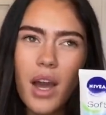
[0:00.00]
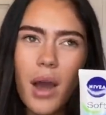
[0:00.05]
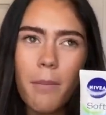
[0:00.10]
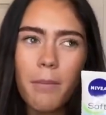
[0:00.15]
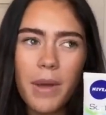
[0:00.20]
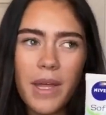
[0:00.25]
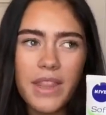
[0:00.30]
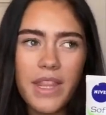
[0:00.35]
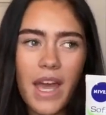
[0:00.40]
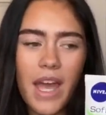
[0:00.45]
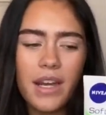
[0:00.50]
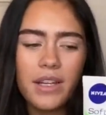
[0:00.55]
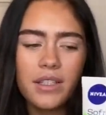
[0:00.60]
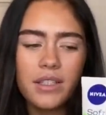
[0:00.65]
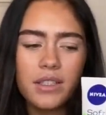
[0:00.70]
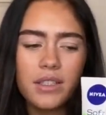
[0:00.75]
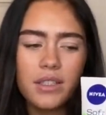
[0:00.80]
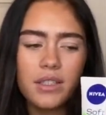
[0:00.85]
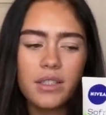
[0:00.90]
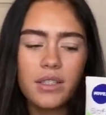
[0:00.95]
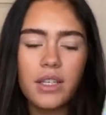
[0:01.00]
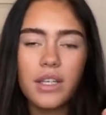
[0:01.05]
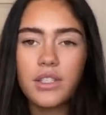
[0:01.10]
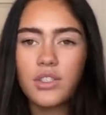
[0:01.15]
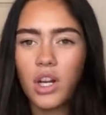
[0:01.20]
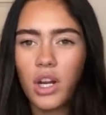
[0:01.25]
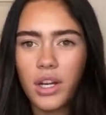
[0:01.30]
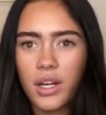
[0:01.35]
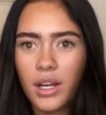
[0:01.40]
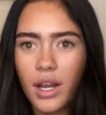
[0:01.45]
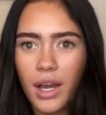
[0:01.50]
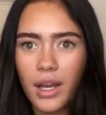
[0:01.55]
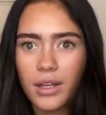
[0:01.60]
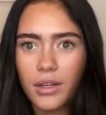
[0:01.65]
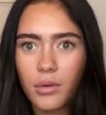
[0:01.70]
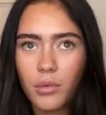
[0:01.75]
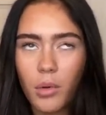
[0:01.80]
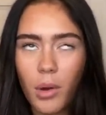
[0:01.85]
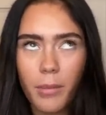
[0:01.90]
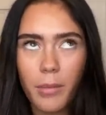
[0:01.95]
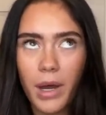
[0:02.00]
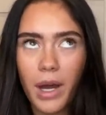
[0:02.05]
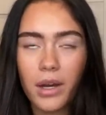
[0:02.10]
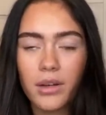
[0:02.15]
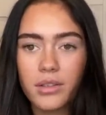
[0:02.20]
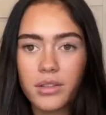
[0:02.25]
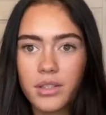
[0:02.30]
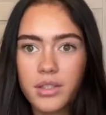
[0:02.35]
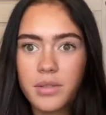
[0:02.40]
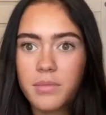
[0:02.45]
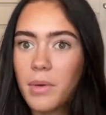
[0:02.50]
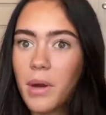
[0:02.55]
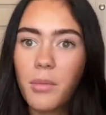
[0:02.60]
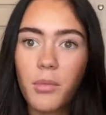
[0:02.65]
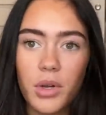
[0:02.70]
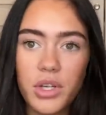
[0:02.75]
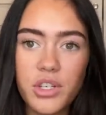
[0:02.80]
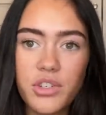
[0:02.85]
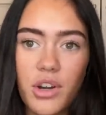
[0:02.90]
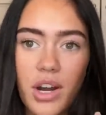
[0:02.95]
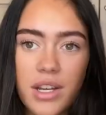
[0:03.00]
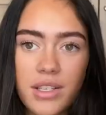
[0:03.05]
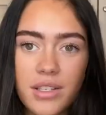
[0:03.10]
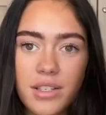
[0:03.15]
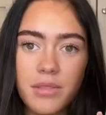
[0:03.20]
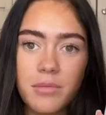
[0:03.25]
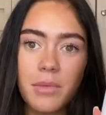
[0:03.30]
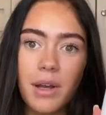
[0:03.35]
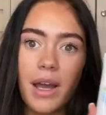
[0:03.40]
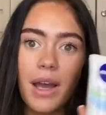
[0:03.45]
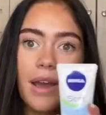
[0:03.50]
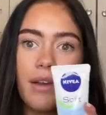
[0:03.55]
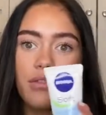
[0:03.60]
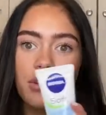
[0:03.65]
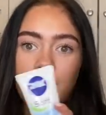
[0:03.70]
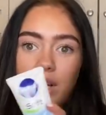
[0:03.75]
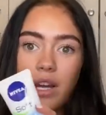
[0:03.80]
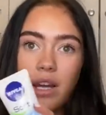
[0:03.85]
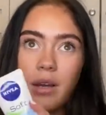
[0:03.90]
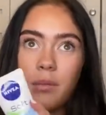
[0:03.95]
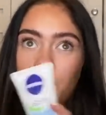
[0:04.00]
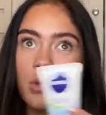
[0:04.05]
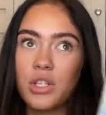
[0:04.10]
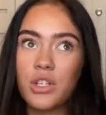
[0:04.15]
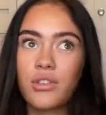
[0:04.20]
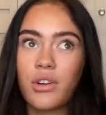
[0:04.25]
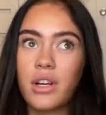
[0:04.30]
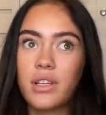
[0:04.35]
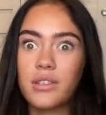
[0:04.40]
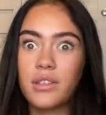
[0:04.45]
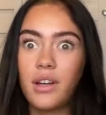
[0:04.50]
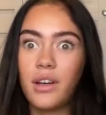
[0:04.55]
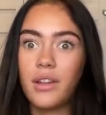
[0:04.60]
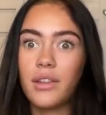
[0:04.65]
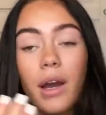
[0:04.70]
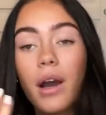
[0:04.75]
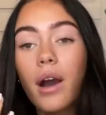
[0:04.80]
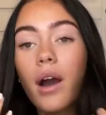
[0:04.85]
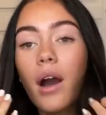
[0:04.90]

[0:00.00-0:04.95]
but then it's only like one pound. This is my moisturiser, it's my everyday moisturiser.